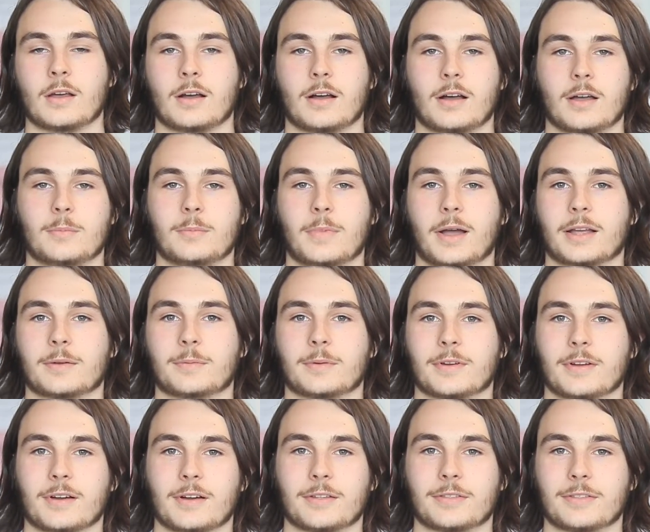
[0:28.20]
I'm Mike
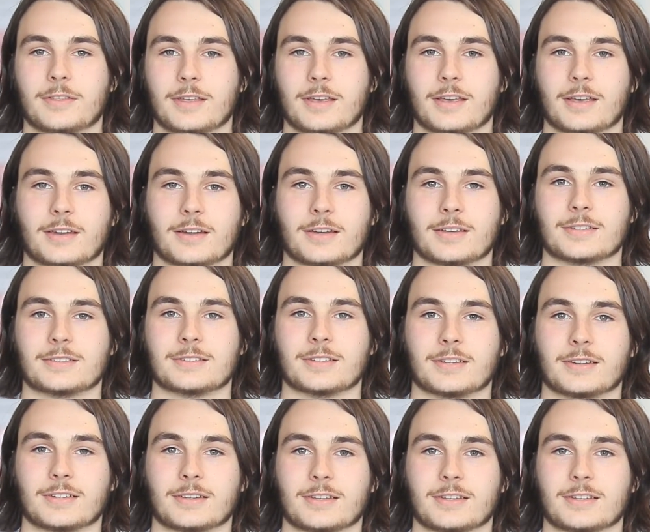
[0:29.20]
McCarthy and I
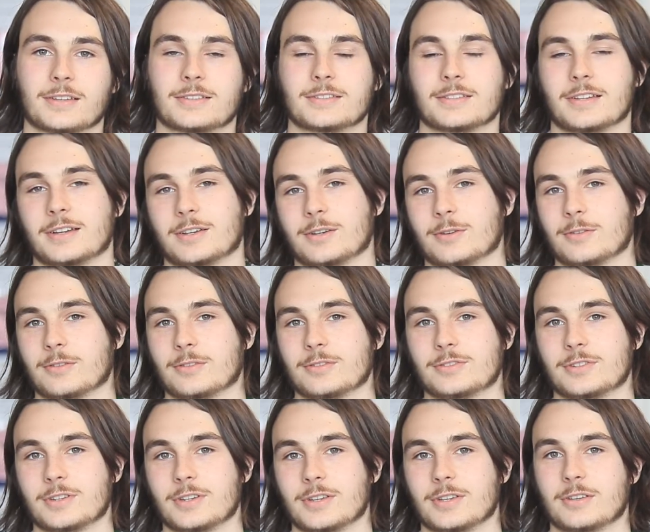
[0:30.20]
study
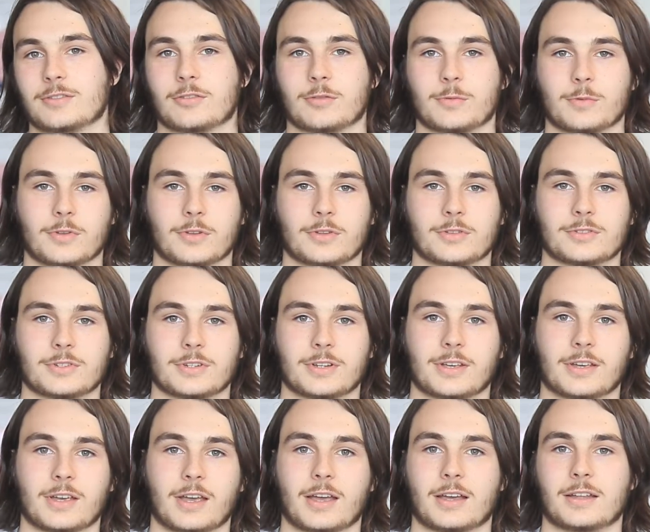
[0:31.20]
Psychology,
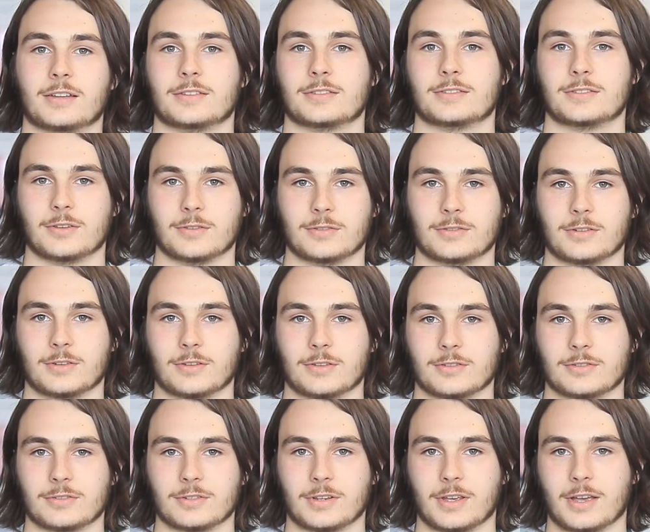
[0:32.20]
Criminology and
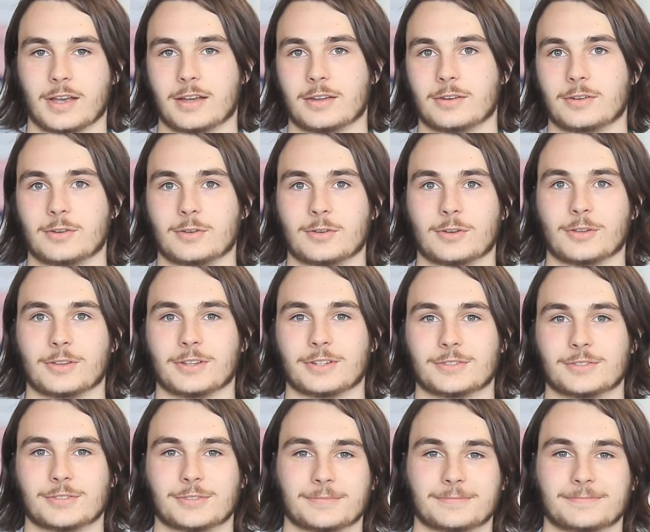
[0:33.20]
Sociology at New
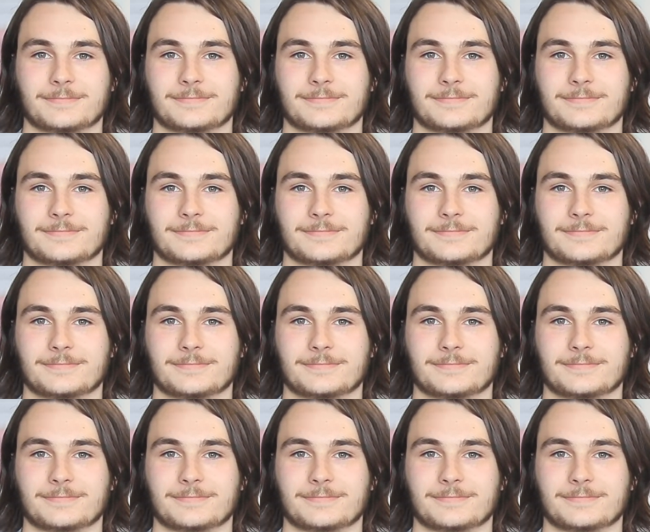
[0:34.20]
College.